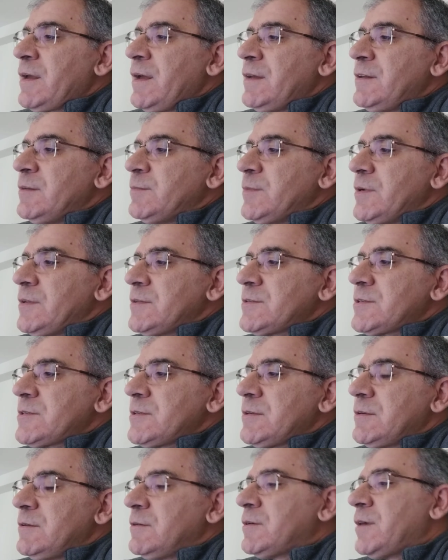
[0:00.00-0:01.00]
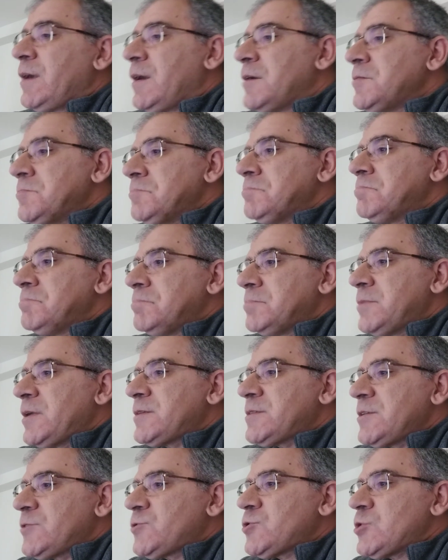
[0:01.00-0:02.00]
animals. Okay,
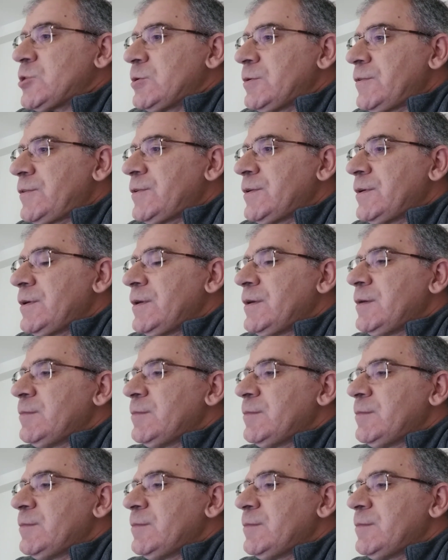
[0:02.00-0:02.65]
that's a truth.